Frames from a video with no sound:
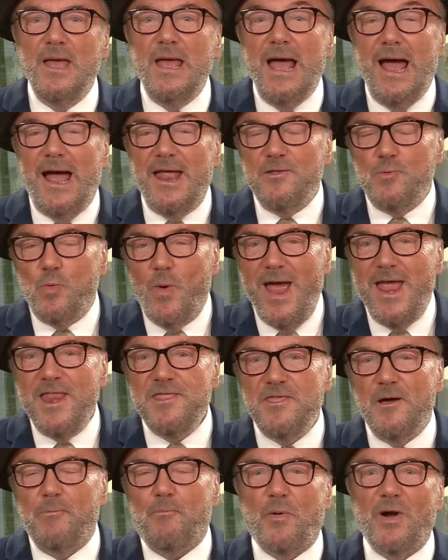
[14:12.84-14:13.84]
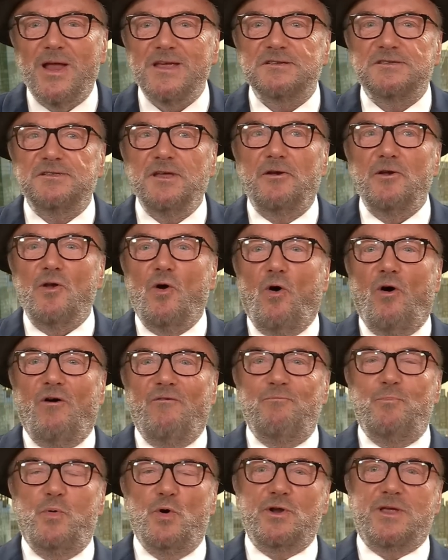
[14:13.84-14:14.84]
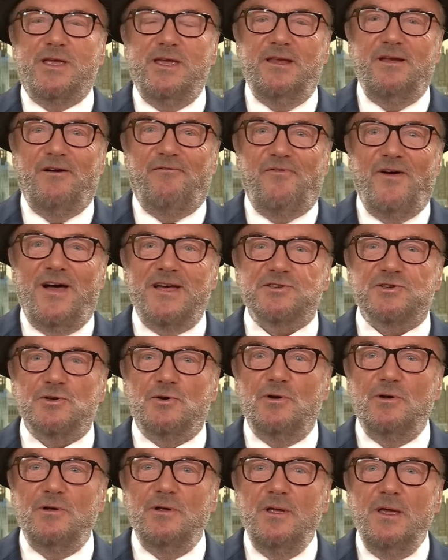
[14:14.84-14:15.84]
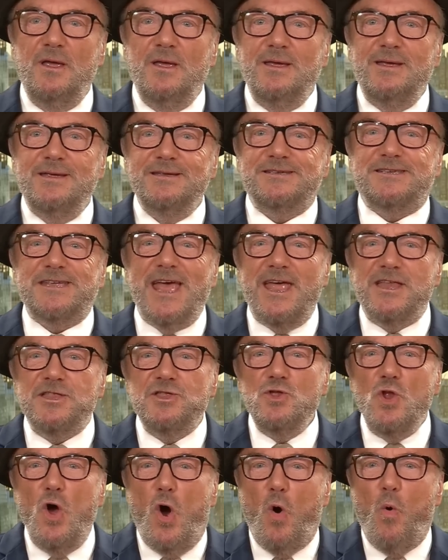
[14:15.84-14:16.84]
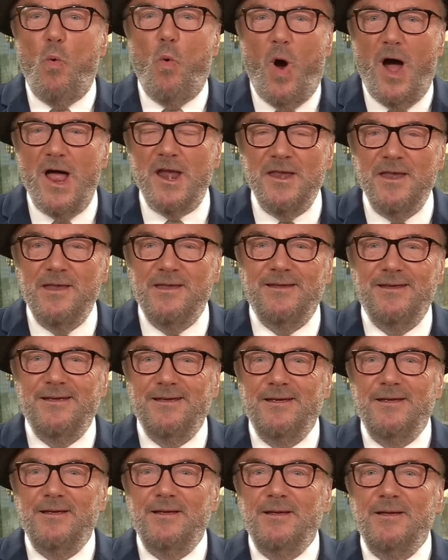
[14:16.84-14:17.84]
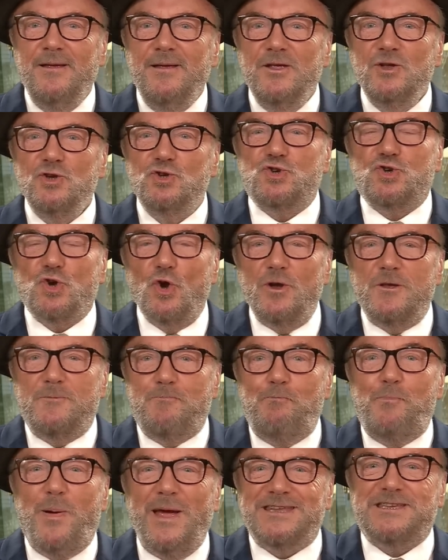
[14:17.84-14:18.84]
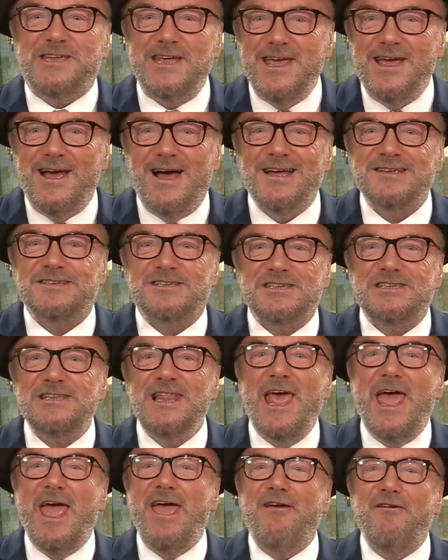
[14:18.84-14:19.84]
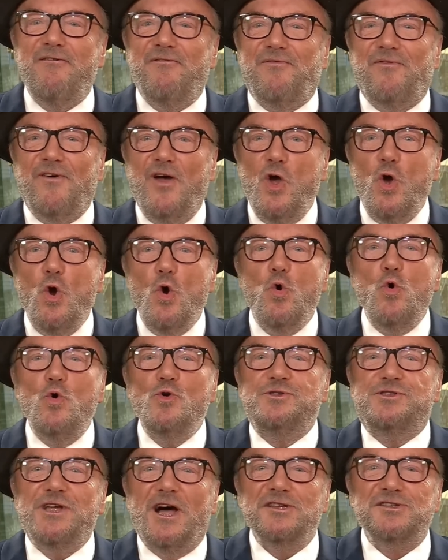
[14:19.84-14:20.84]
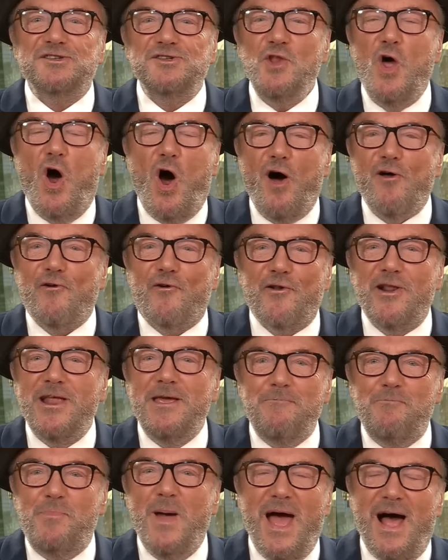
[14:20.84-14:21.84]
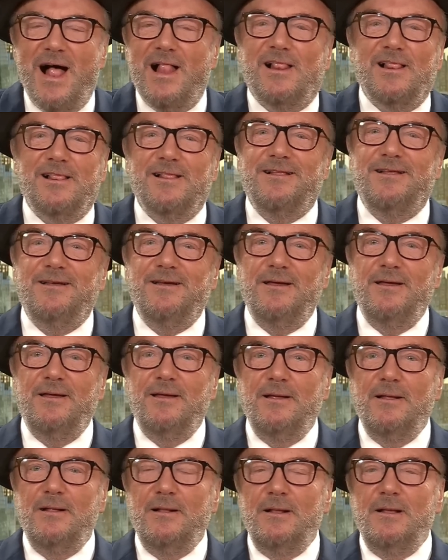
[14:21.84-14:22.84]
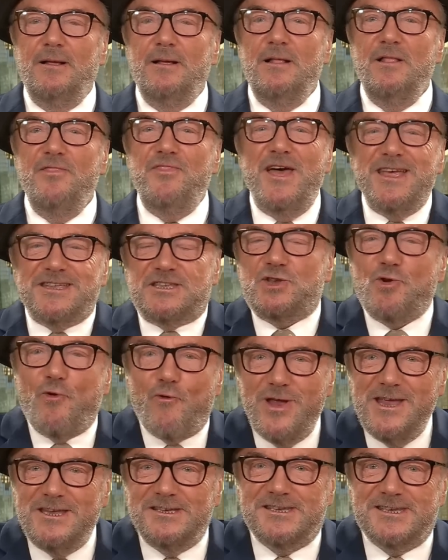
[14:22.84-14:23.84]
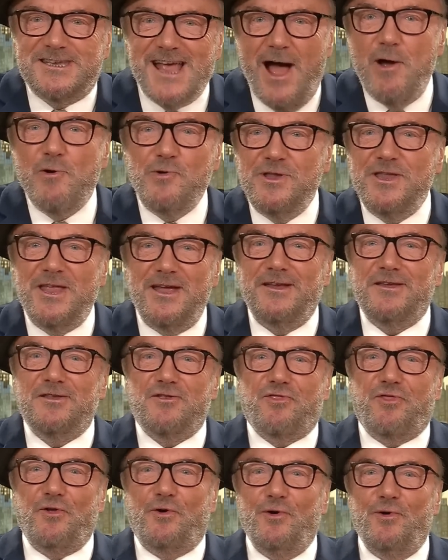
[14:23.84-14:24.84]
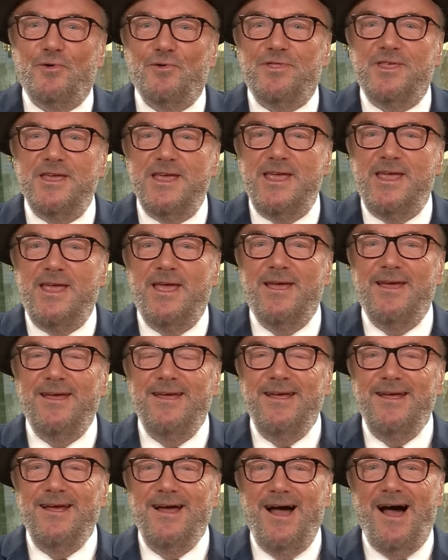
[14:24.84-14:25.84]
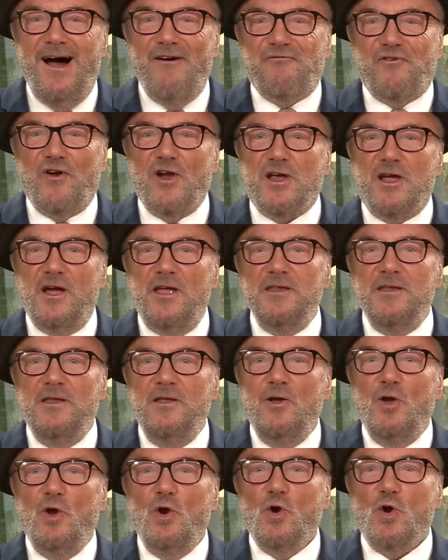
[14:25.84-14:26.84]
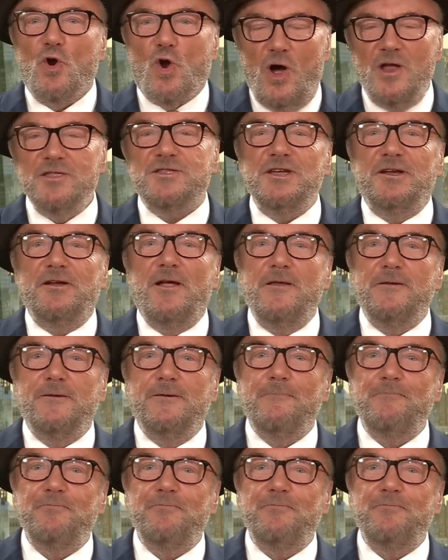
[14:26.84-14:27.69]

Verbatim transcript: And when the president of Burkina Faso said no one should pity a slave who does not rebel, this resounded through the African continent.